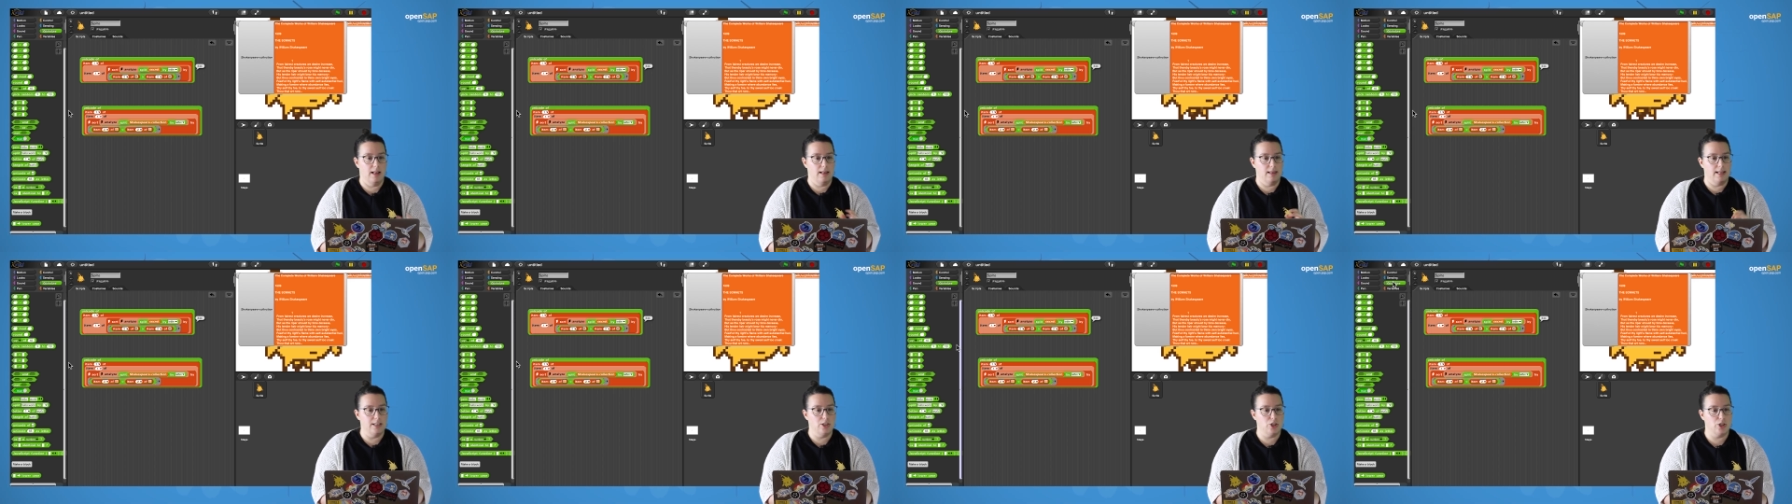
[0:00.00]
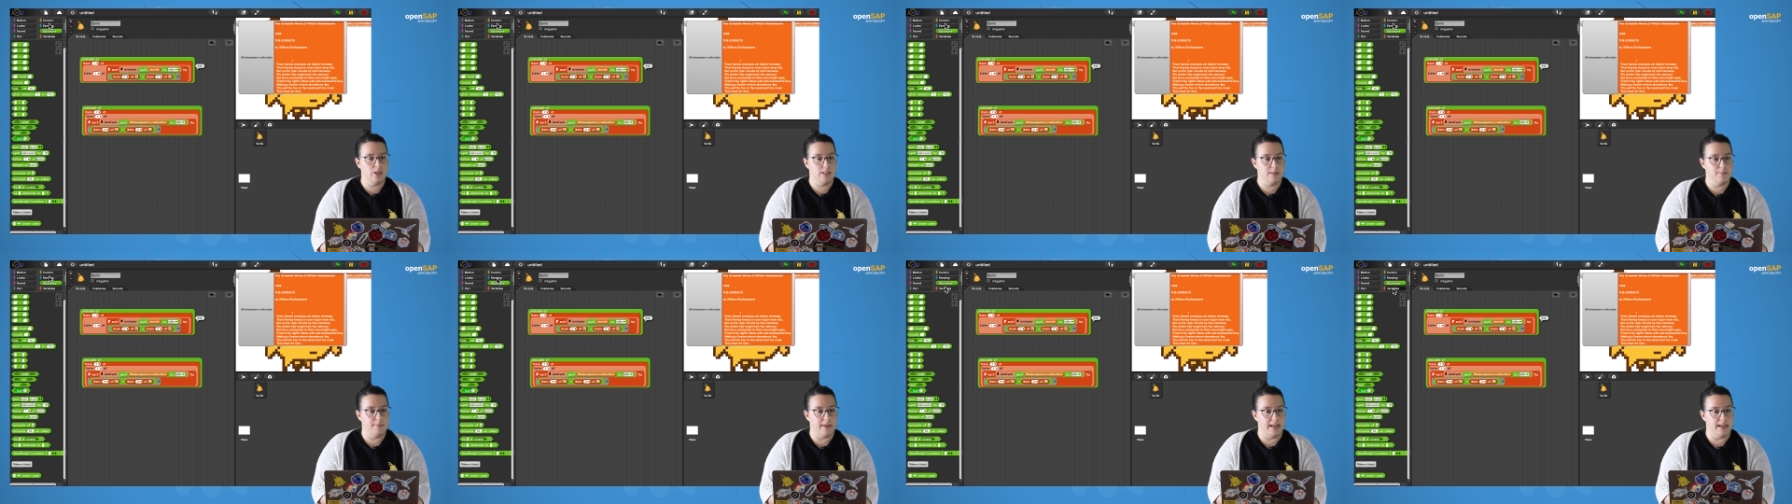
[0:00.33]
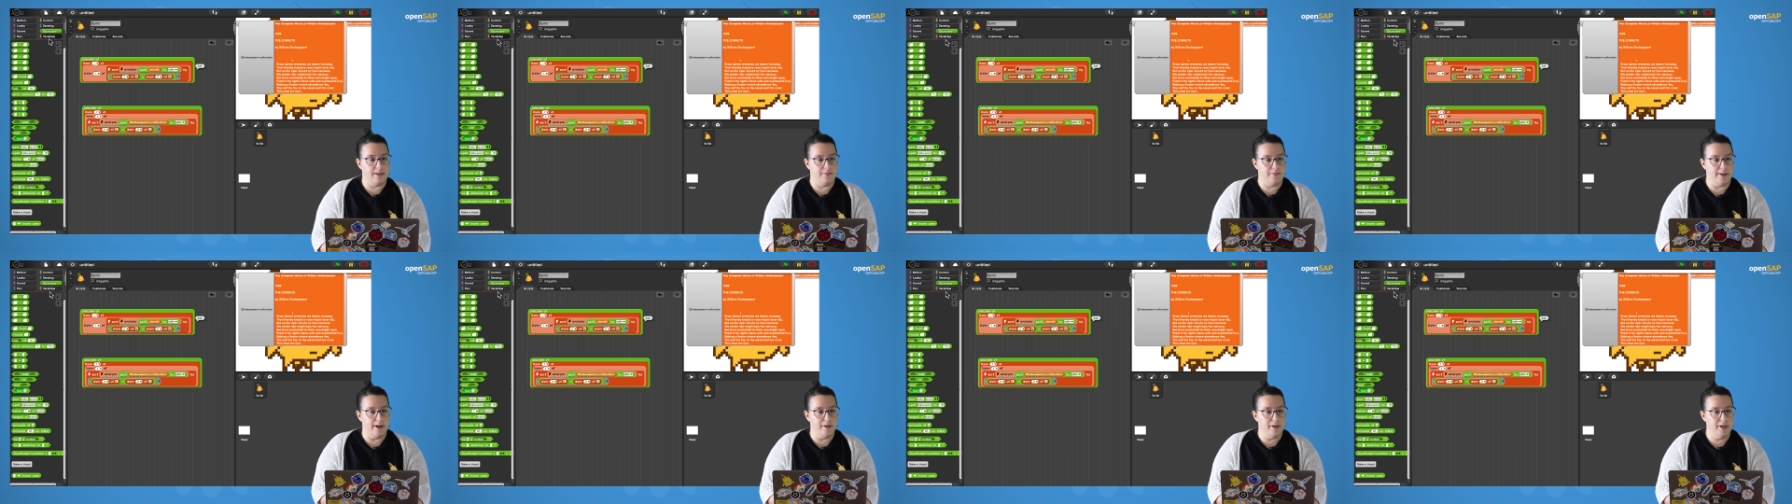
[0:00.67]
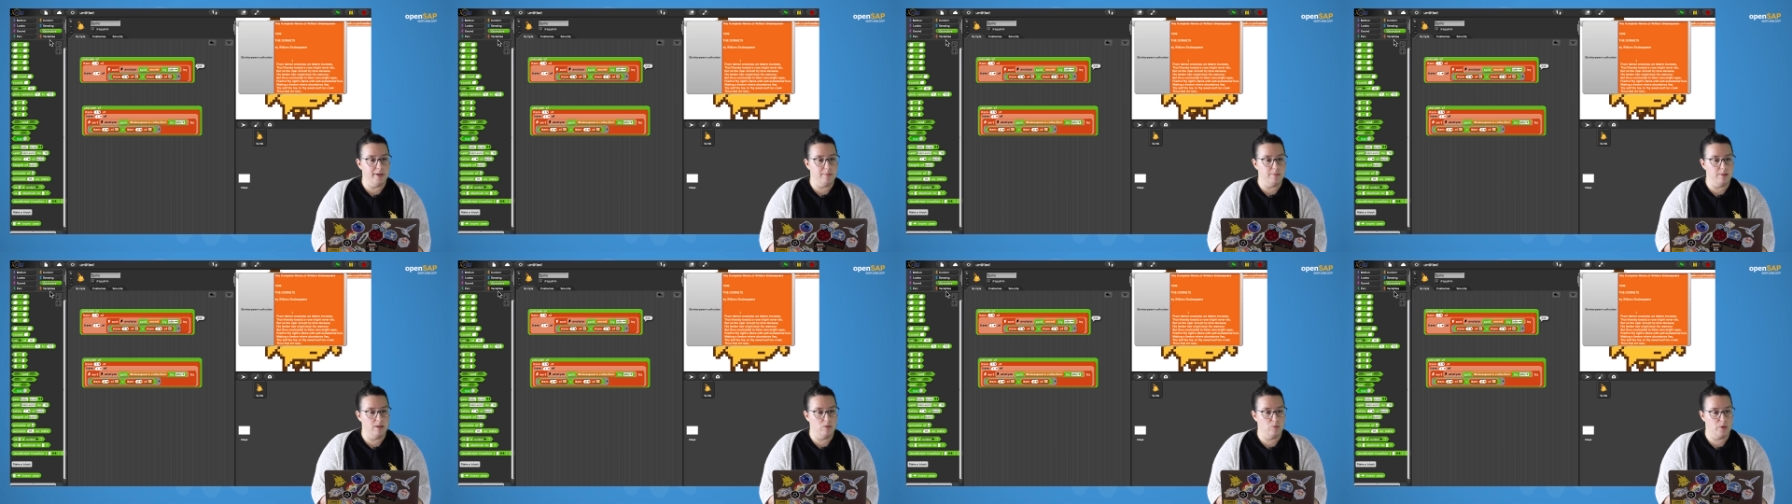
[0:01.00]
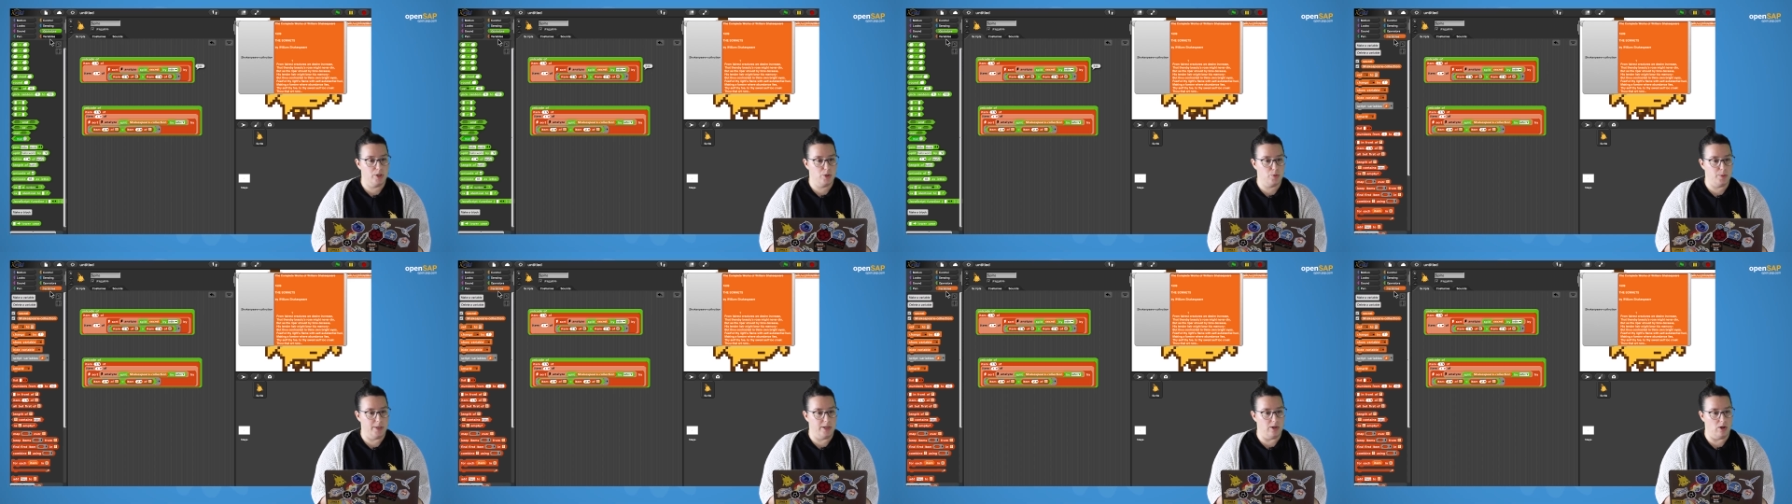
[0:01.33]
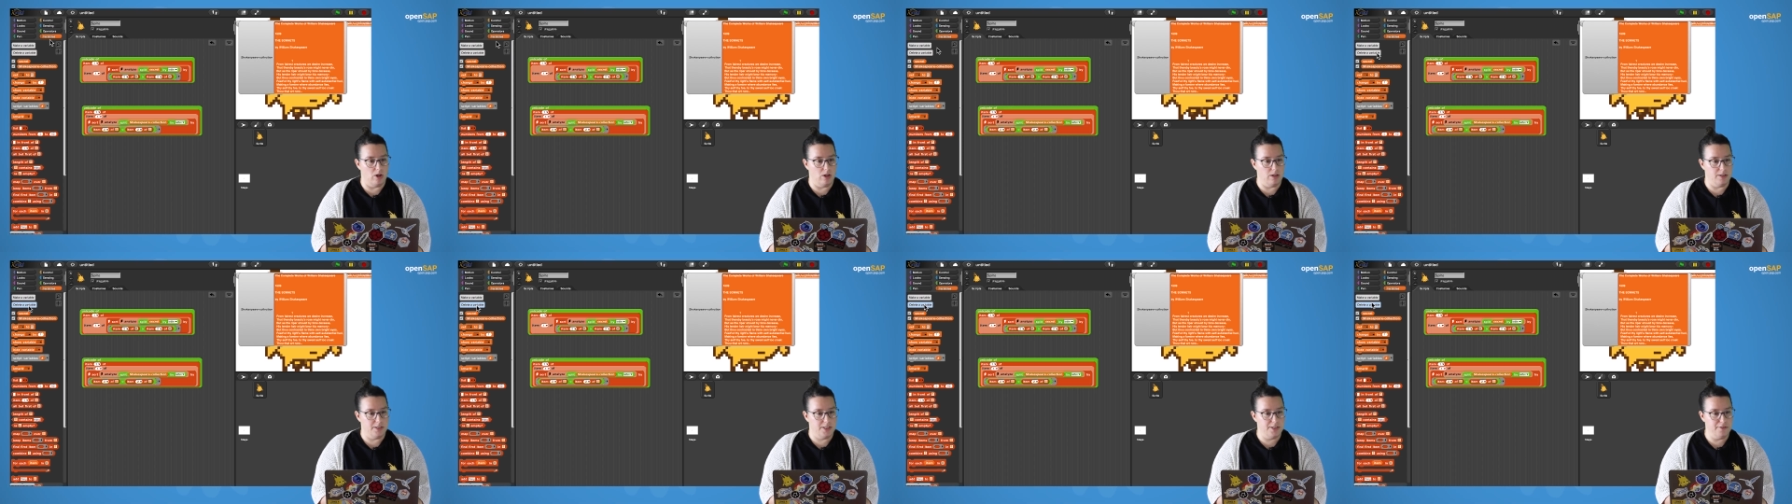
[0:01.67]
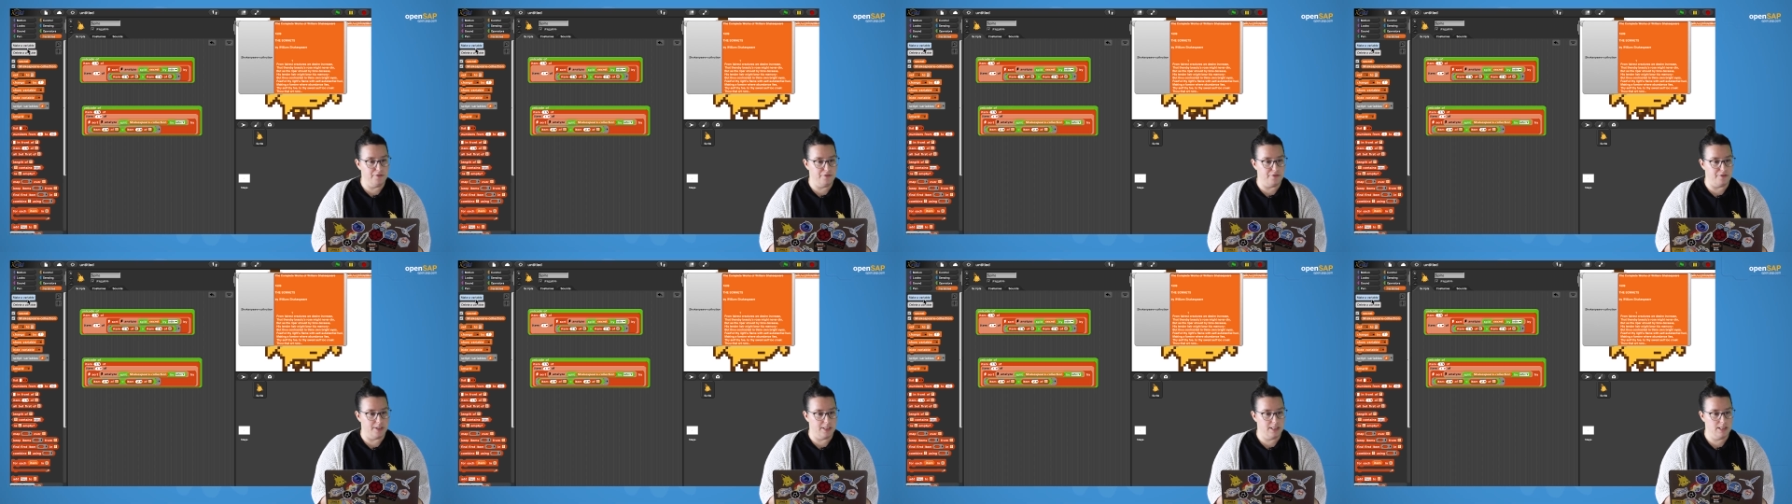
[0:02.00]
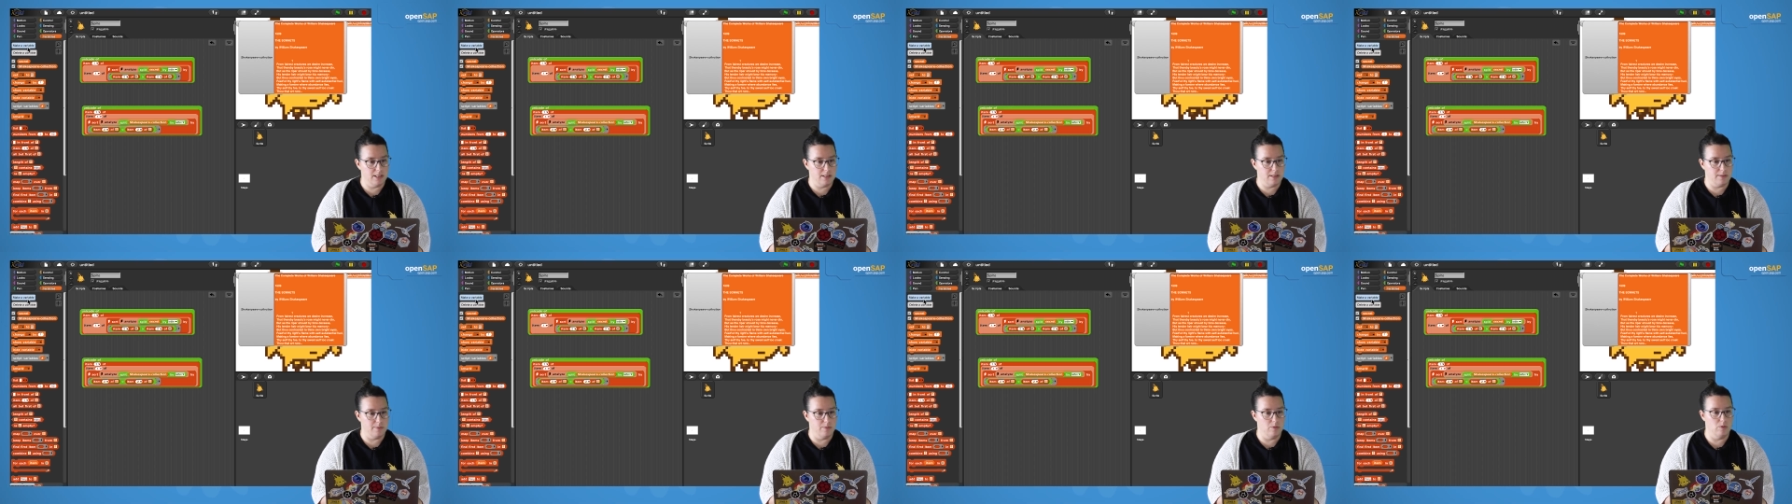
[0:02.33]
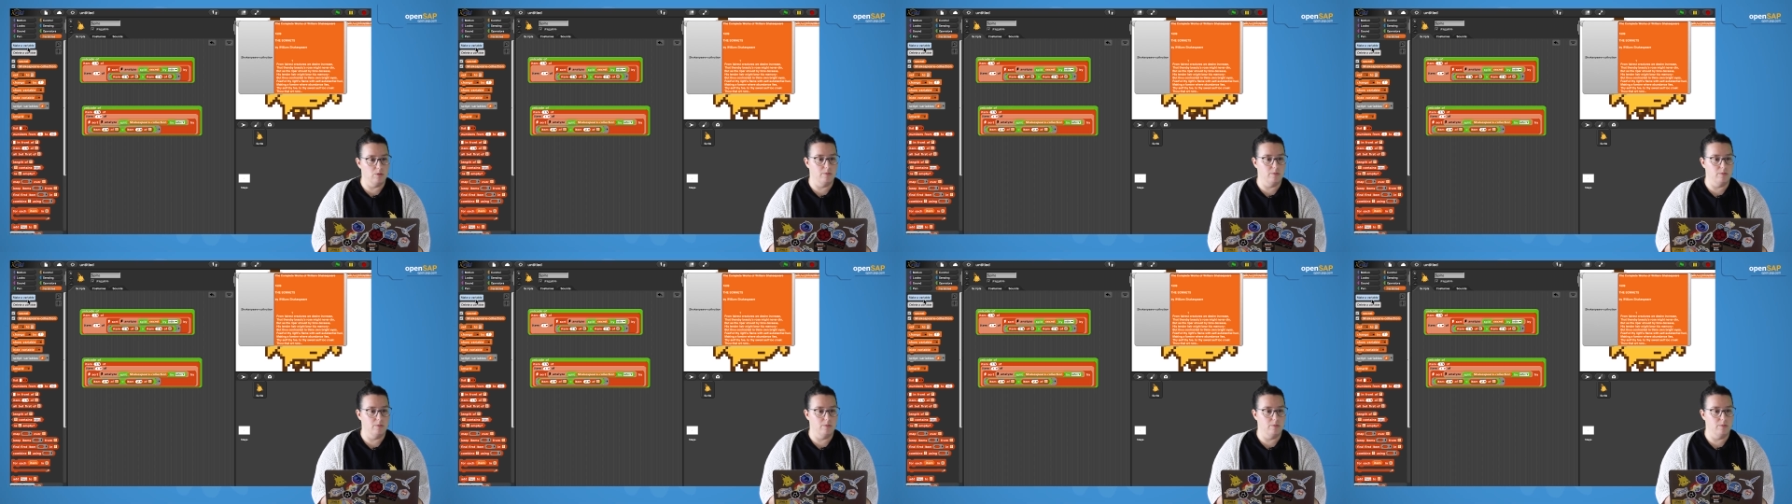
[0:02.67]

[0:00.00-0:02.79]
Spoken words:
Let's just make a variable which we call difference.